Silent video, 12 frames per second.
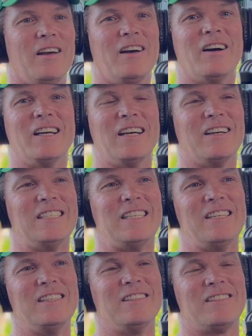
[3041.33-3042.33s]
I
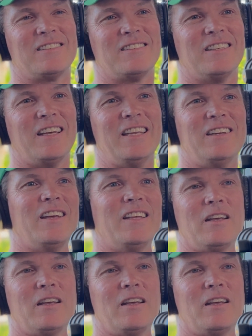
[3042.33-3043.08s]
didn't, and